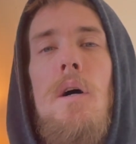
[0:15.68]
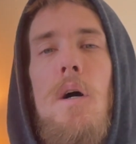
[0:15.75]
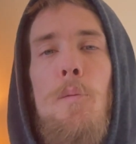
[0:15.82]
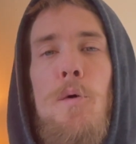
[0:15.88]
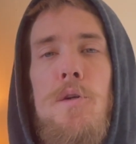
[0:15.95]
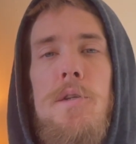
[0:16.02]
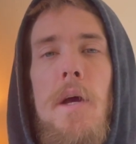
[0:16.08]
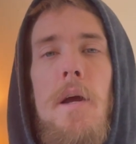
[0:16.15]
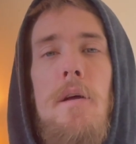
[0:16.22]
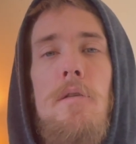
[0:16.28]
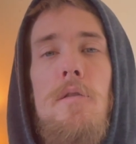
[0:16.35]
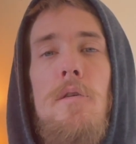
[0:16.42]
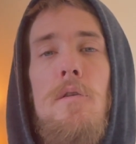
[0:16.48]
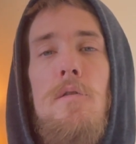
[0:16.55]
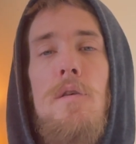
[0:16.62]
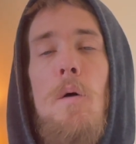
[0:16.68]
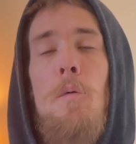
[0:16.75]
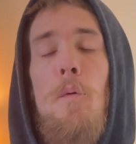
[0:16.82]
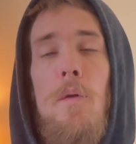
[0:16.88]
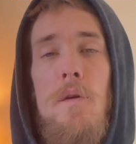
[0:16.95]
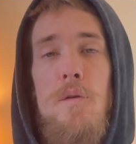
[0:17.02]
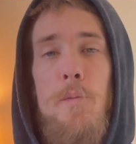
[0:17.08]
pertain to
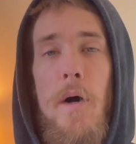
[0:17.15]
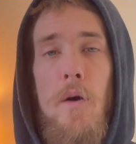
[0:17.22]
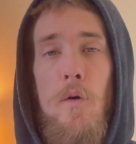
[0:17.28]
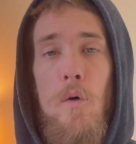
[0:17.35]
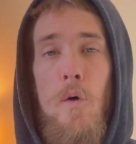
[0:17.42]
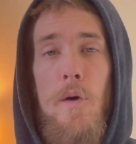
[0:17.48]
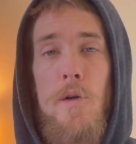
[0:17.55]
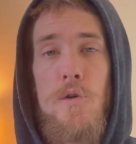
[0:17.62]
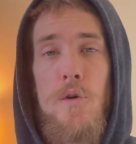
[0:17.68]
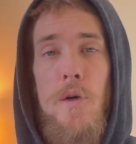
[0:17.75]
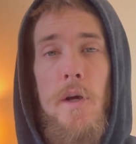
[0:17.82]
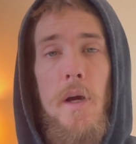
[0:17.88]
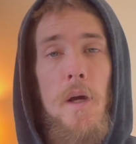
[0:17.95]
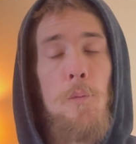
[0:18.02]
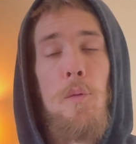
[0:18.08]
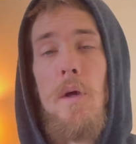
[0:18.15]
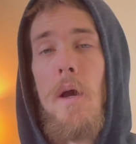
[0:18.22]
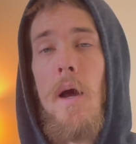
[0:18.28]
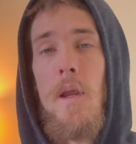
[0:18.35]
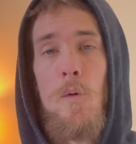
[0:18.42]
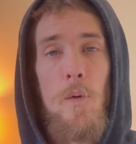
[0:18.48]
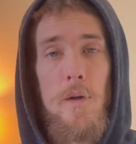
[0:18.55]
someone with a spinal cord injury. It could be
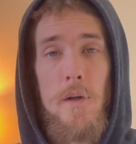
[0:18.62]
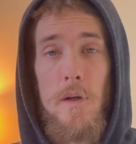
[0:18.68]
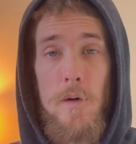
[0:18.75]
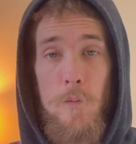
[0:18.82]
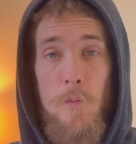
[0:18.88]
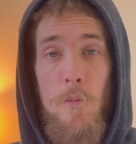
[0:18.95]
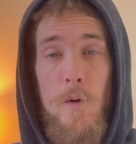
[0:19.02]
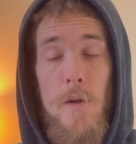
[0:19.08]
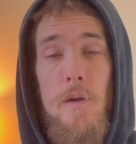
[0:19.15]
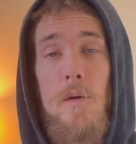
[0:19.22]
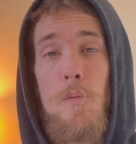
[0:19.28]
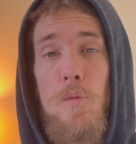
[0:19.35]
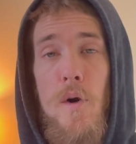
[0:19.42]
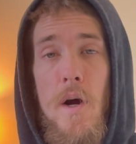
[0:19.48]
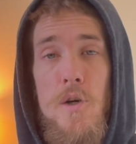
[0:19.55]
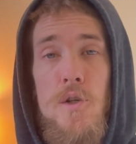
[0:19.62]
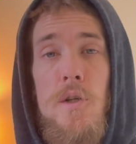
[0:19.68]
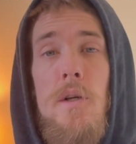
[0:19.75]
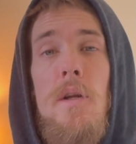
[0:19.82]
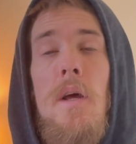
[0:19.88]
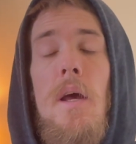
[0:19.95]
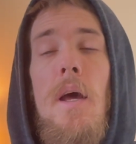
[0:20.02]
anyone with
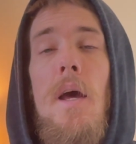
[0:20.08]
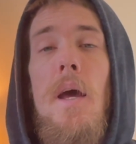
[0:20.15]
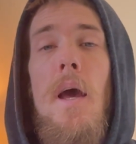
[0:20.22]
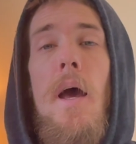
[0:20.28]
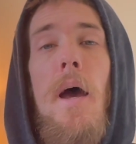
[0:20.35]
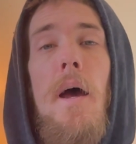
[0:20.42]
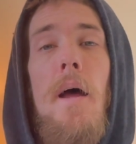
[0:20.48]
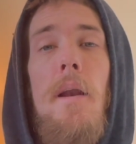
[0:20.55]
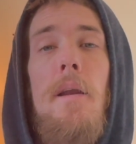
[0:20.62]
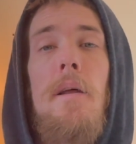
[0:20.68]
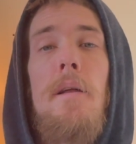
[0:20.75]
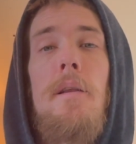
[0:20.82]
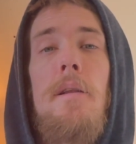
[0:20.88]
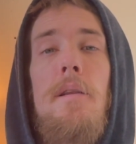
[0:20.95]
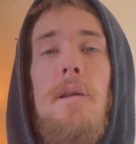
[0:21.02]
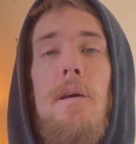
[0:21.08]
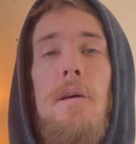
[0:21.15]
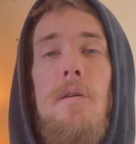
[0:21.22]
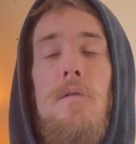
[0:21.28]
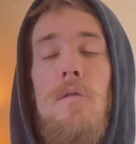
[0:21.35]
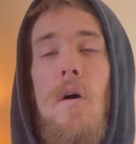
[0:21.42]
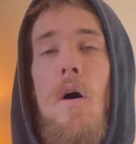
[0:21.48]
depression. And
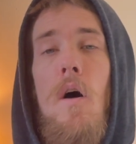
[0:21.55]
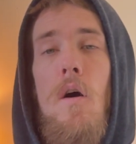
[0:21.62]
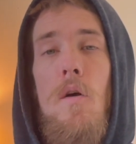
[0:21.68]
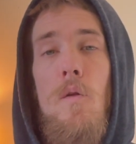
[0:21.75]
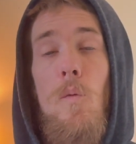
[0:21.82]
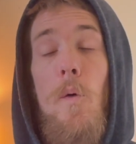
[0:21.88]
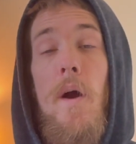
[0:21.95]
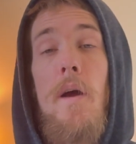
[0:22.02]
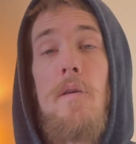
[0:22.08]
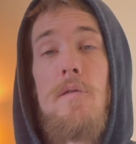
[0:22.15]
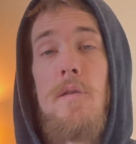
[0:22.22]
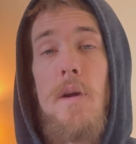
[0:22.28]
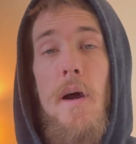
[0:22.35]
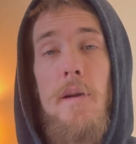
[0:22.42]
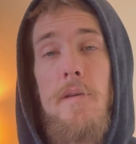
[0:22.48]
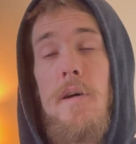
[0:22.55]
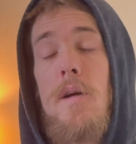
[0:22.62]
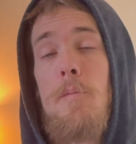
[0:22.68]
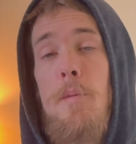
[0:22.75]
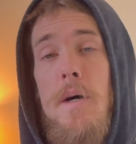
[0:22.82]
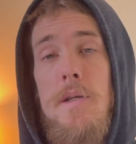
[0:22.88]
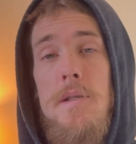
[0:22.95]
these are the ways that I did
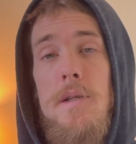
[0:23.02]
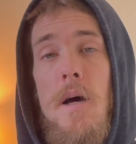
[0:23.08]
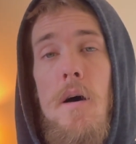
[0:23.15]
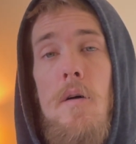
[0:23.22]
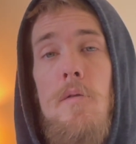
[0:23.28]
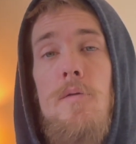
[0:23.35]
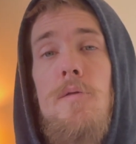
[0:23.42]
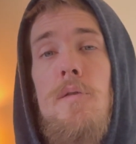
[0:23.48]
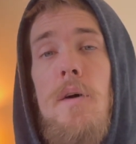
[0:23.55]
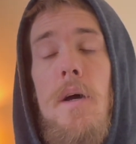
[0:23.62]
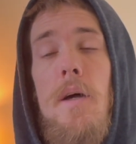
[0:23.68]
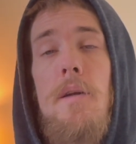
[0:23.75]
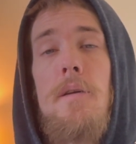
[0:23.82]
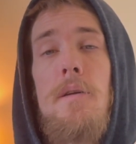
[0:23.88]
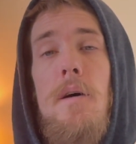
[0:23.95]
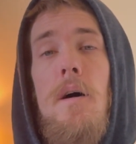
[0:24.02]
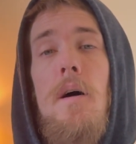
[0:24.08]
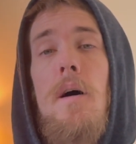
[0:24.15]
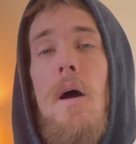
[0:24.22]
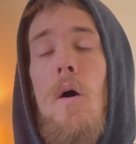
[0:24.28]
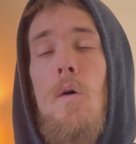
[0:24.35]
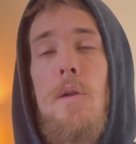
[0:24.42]
it myself. And
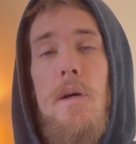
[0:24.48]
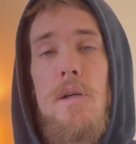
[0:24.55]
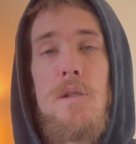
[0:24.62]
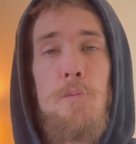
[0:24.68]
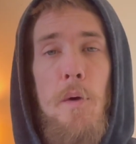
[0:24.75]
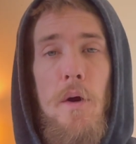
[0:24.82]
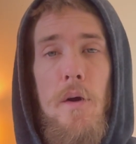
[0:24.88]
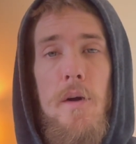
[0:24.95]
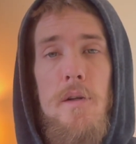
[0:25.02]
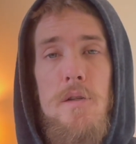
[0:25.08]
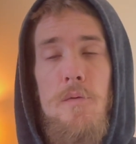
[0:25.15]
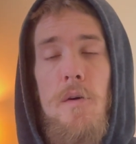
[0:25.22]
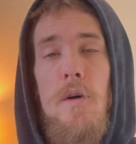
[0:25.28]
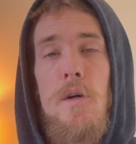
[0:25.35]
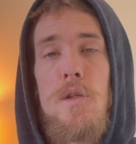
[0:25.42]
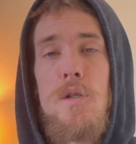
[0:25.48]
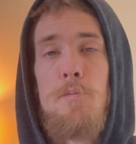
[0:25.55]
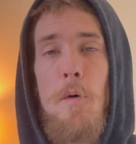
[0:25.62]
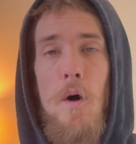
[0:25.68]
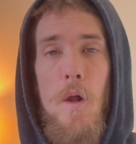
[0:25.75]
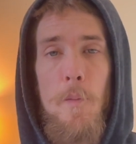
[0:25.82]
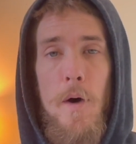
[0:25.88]
I only experienced a very
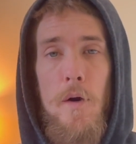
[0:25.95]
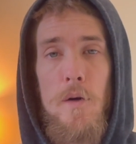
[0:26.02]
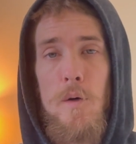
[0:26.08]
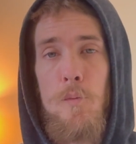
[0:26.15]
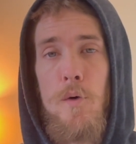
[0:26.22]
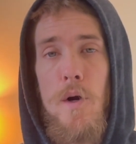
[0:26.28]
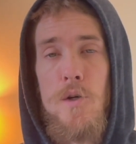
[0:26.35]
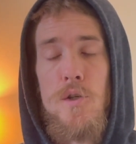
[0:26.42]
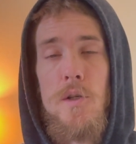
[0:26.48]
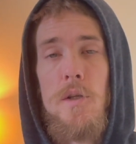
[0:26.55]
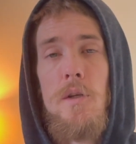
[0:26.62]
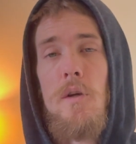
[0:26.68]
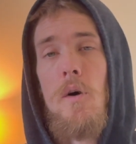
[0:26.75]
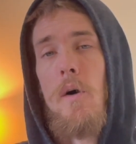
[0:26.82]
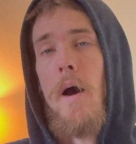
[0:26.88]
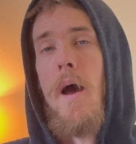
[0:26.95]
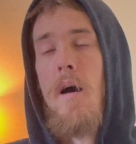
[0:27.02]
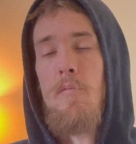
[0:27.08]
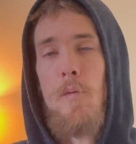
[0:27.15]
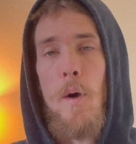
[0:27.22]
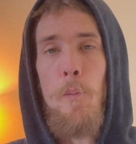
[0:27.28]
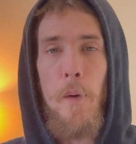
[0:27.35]
small amount of depression. You know, I
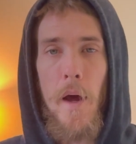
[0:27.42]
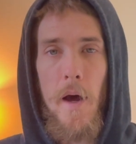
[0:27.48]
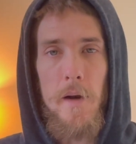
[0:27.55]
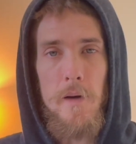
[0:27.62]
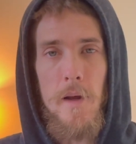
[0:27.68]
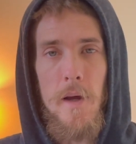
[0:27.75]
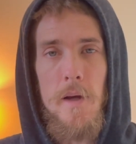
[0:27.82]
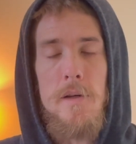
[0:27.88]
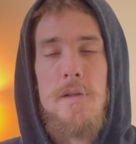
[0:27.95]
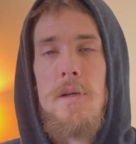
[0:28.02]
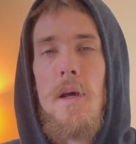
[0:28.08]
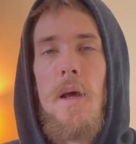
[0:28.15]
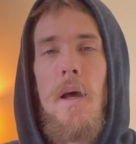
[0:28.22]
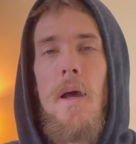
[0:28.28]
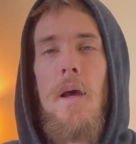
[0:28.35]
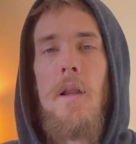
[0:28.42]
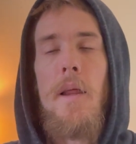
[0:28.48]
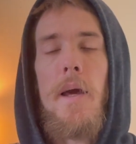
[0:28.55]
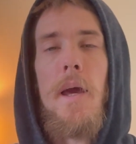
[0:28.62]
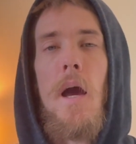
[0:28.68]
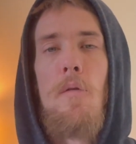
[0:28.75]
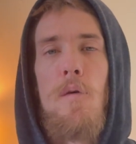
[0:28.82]
have my bad days,
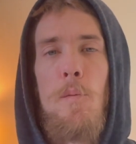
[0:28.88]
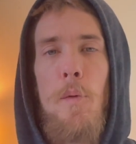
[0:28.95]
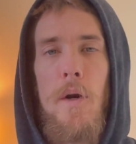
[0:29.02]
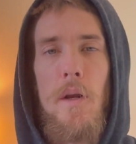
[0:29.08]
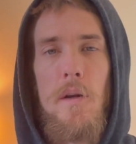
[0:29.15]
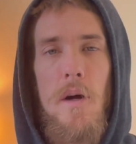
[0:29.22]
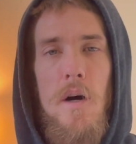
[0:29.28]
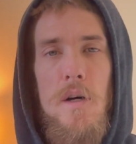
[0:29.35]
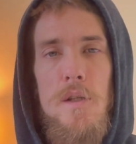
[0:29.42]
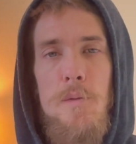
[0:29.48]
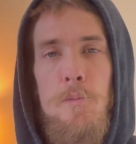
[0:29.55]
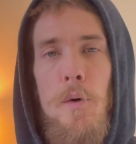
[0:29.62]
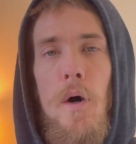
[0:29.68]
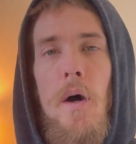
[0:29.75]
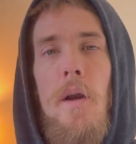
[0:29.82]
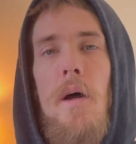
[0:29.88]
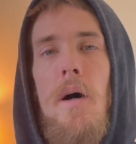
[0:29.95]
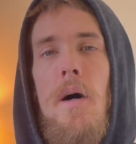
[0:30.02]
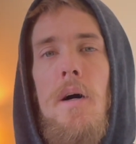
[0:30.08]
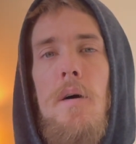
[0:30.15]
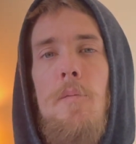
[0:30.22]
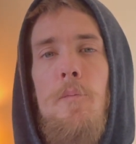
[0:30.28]
like everybody does, but
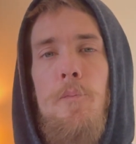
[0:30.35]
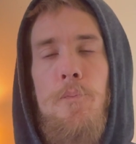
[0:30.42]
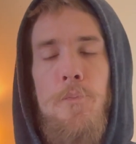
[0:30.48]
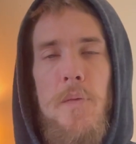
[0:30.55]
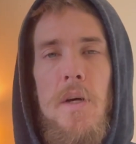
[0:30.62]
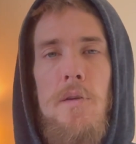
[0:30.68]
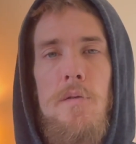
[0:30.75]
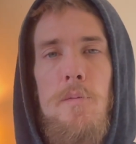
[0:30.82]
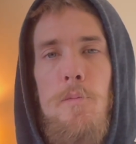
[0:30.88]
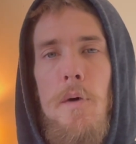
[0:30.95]
it's